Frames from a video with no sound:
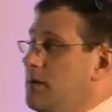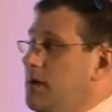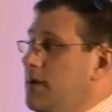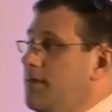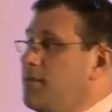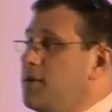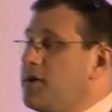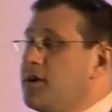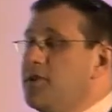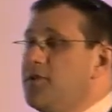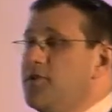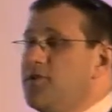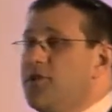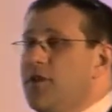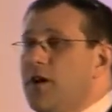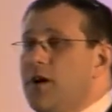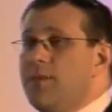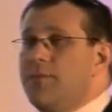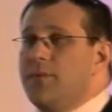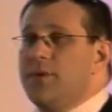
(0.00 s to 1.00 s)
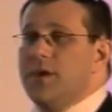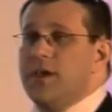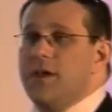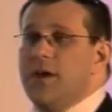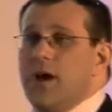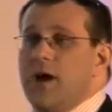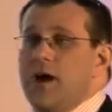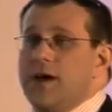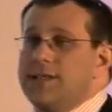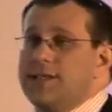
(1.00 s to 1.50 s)
if you're going to start putting your
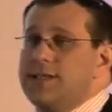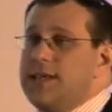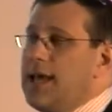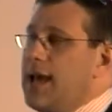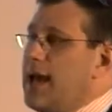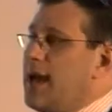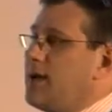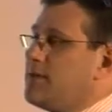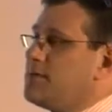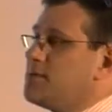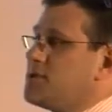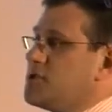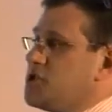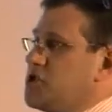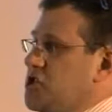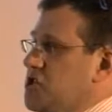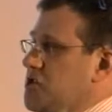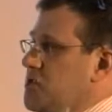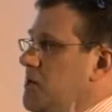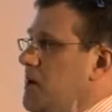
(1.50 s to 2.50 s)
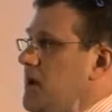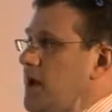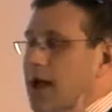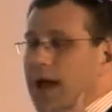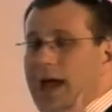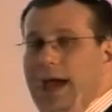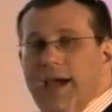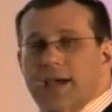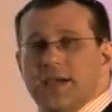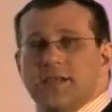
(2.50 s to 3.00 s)
IT out to
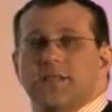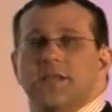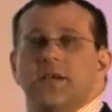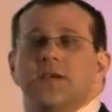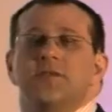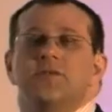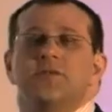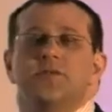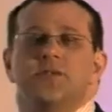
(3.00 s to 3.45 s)
external